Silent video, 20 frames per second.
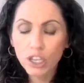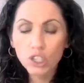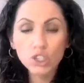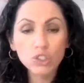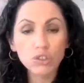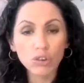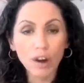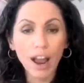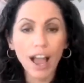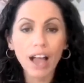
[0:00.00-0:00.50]

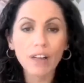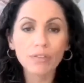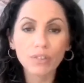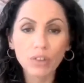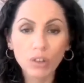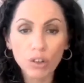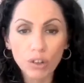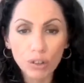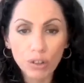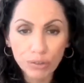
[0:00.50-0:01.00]

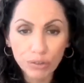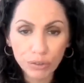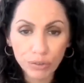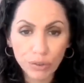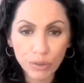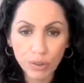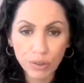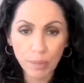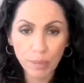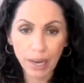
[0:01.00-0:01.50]
travel
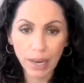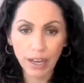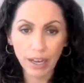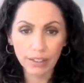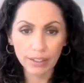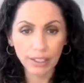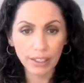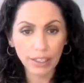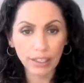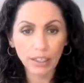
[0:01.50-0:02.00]
through the
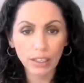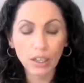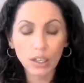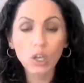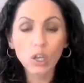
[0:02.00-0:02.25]
body.